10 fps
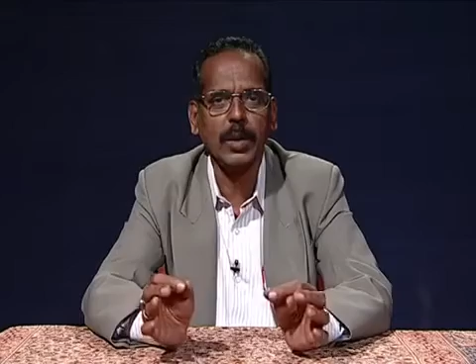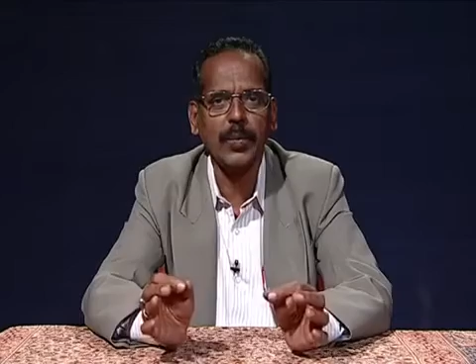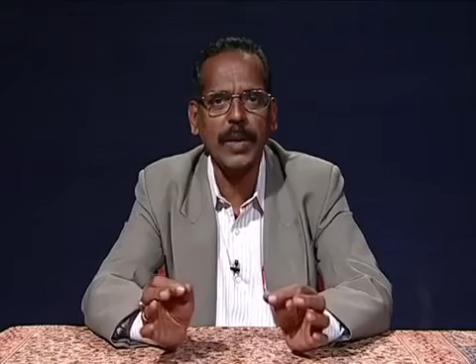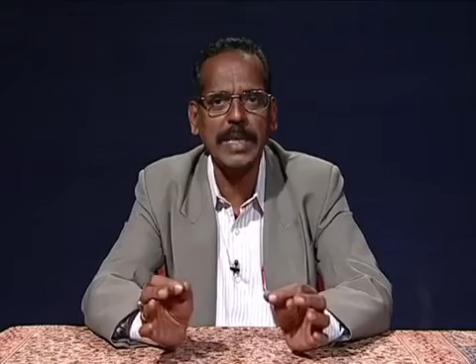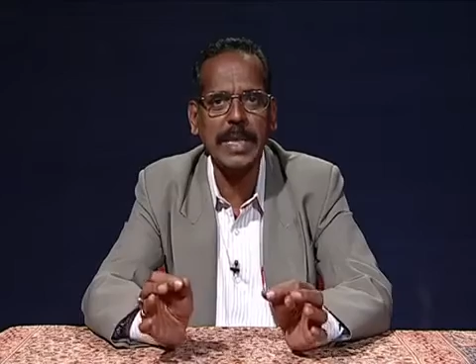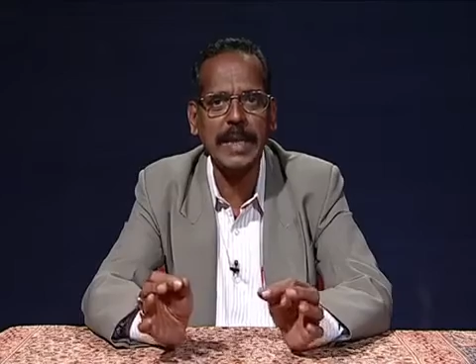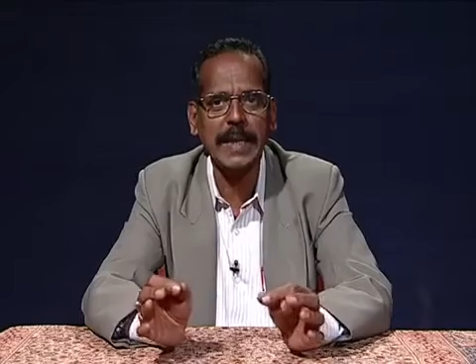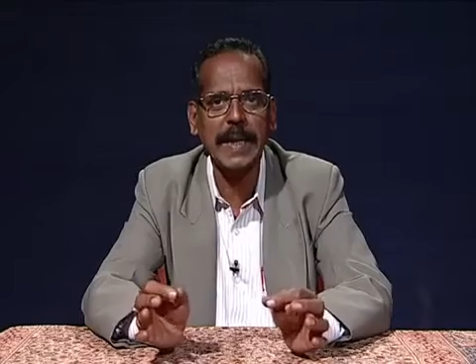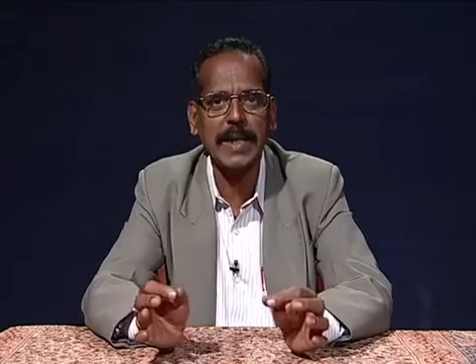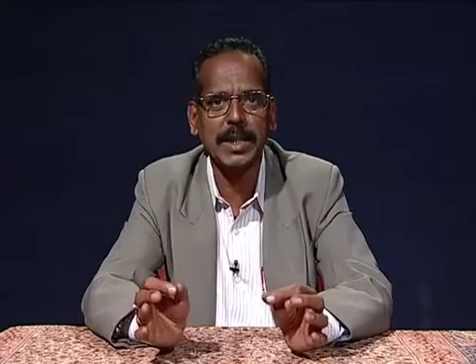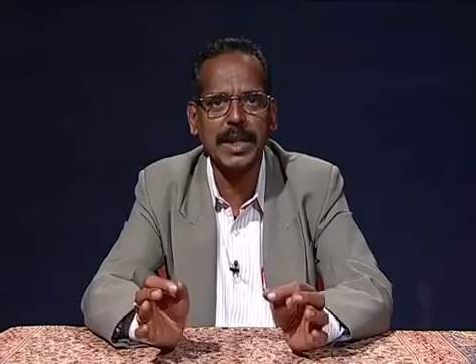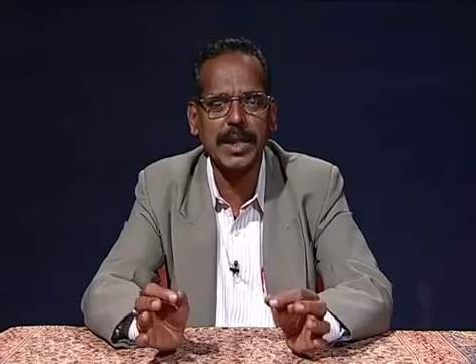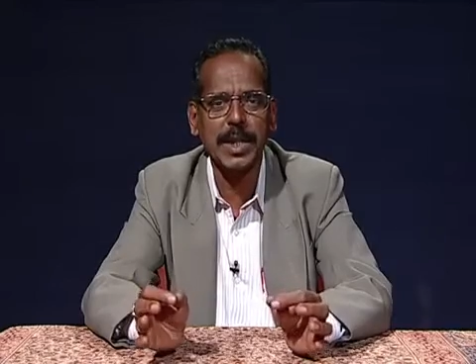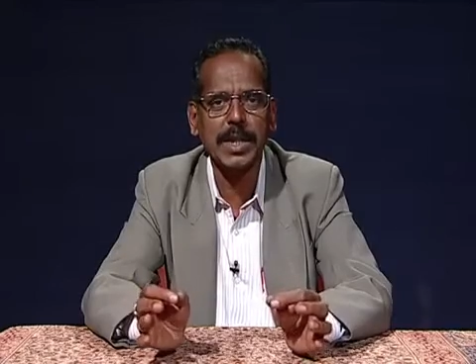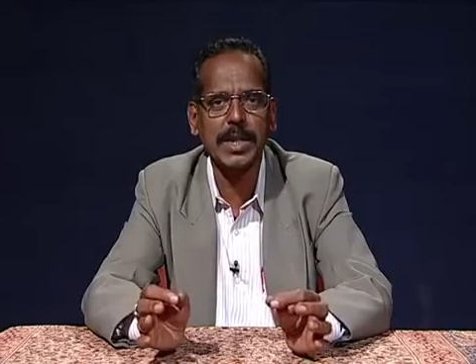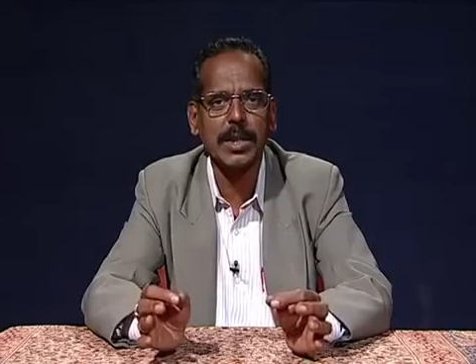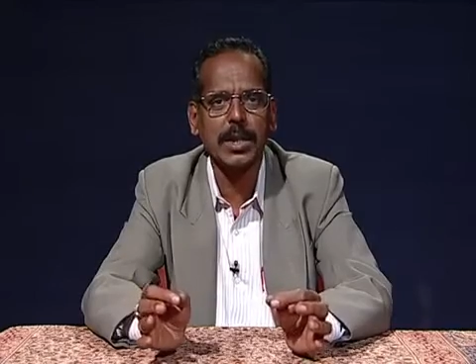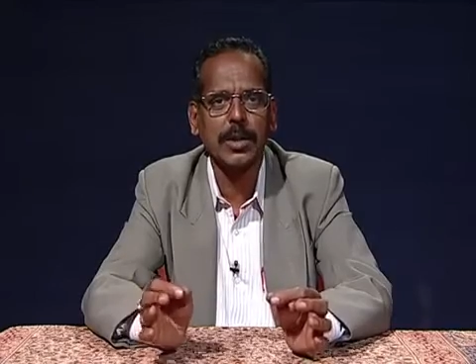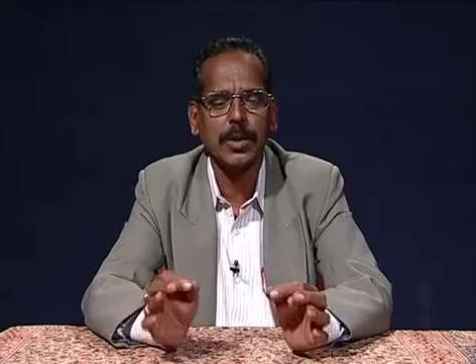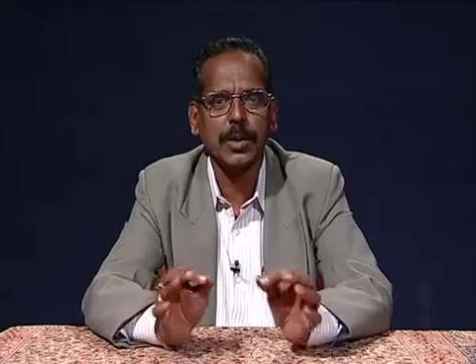to facilitate the states
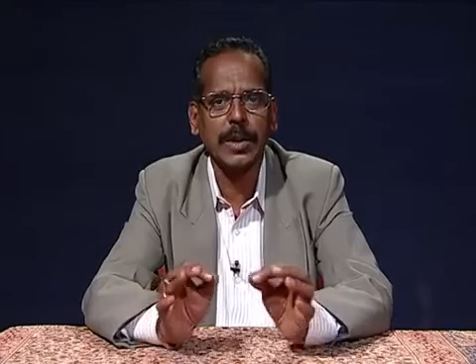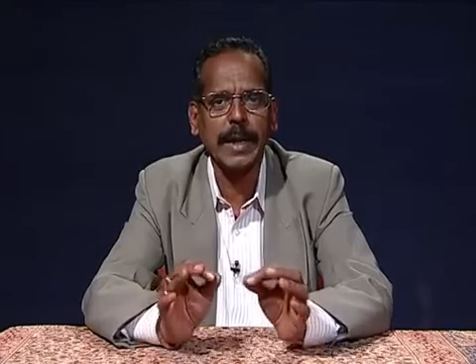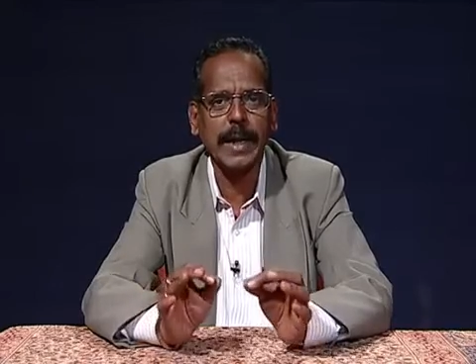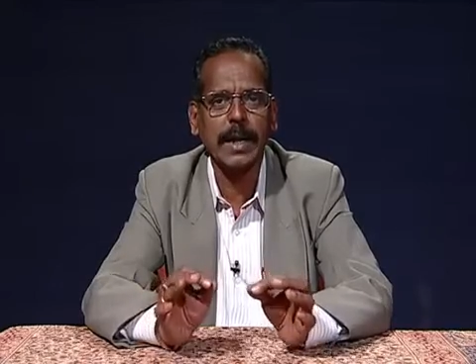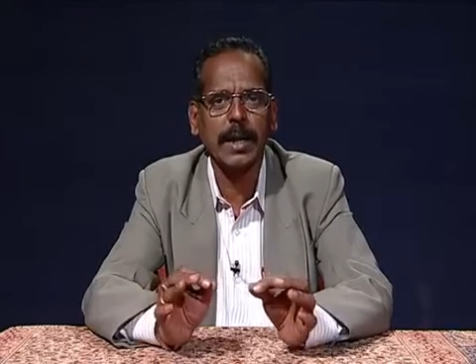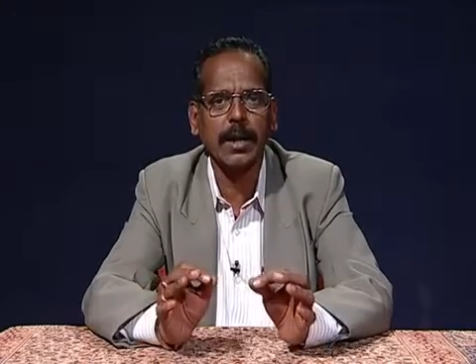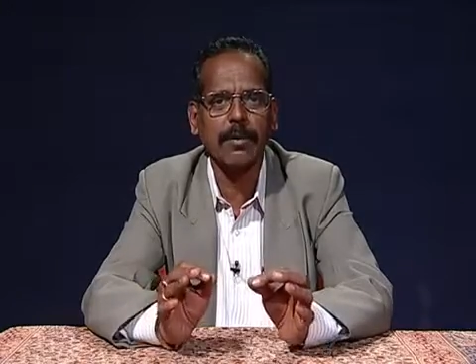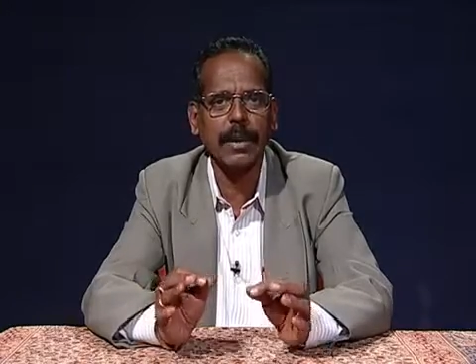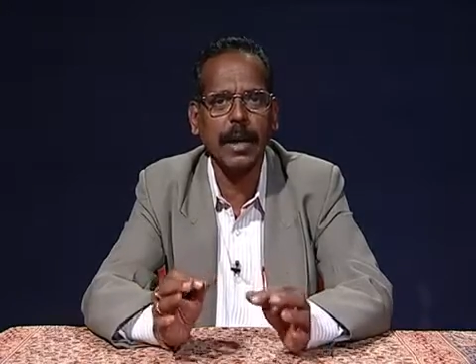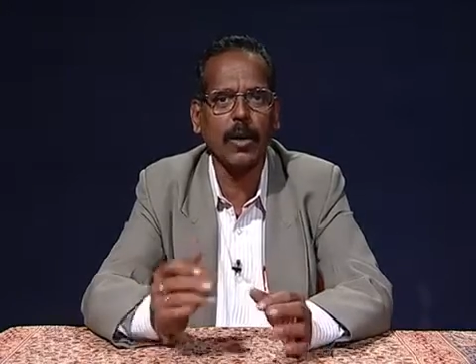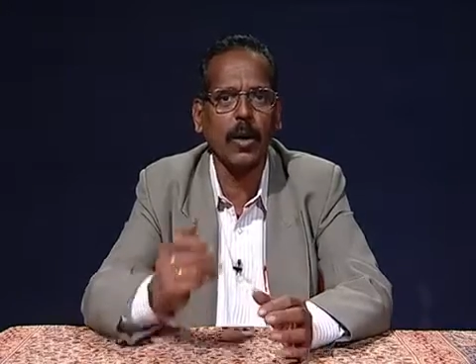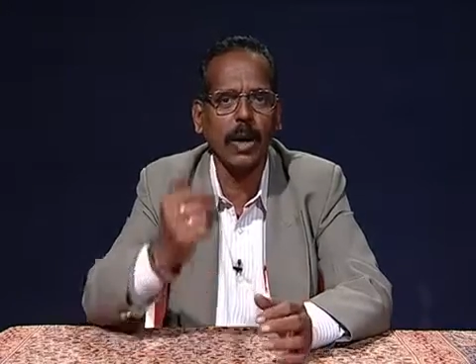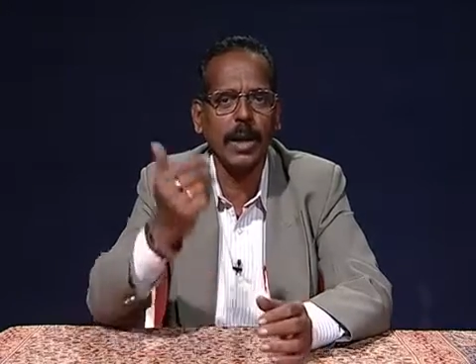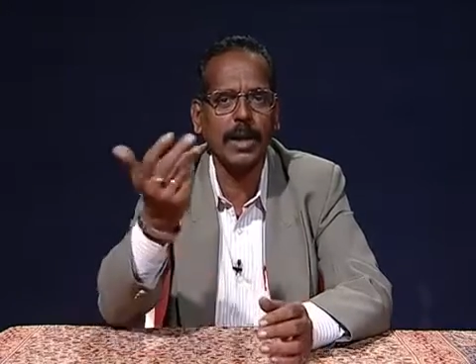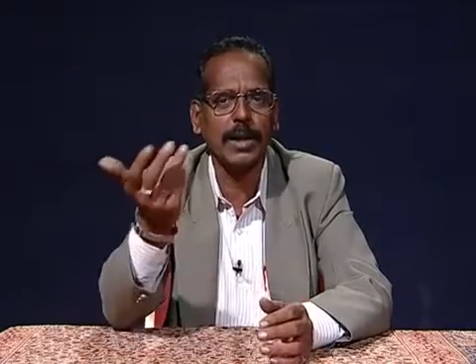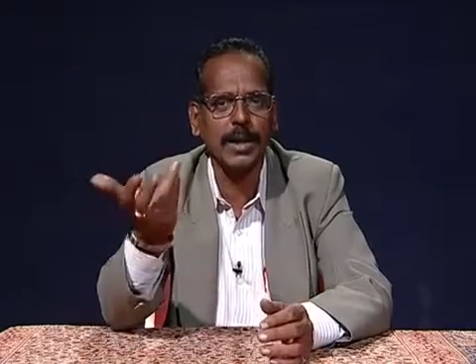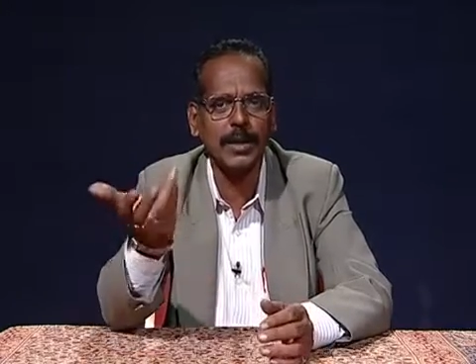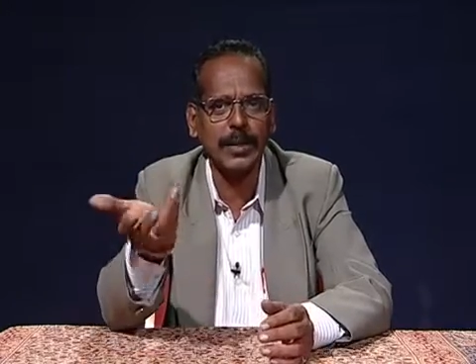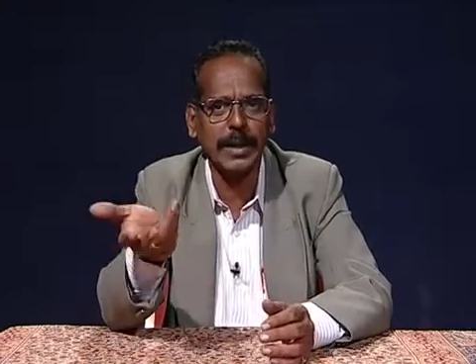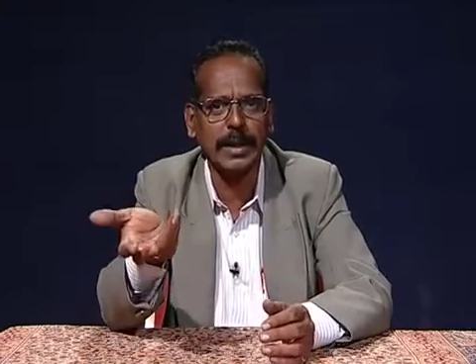to take care of their local
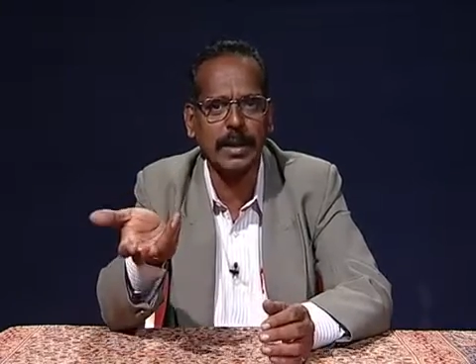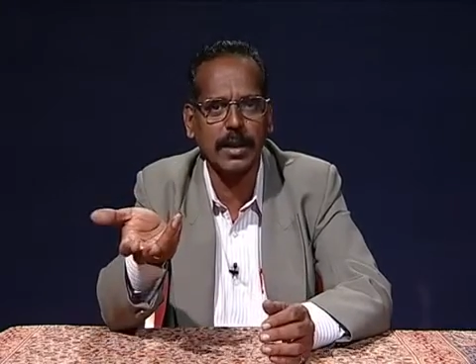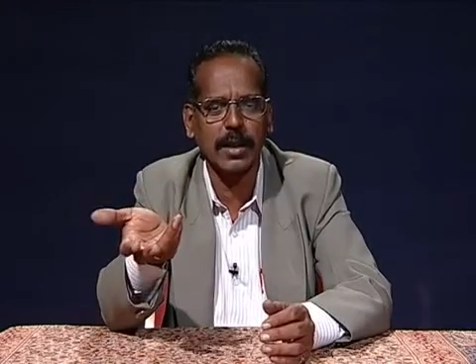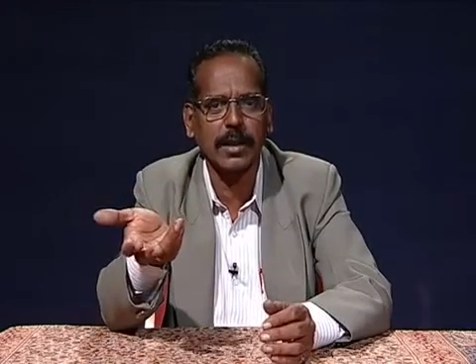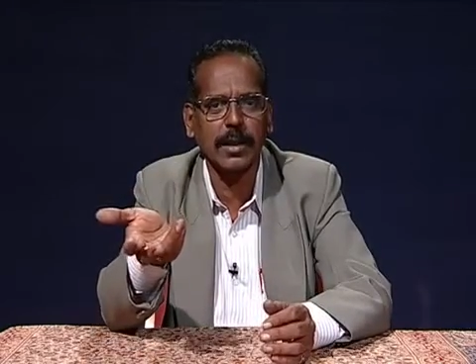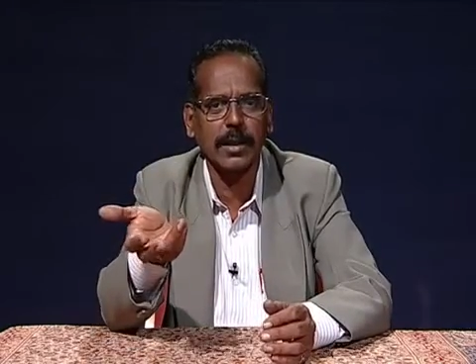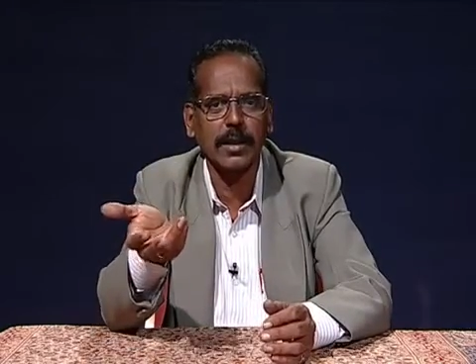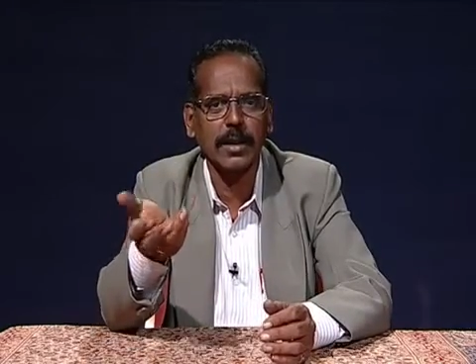interests within the country.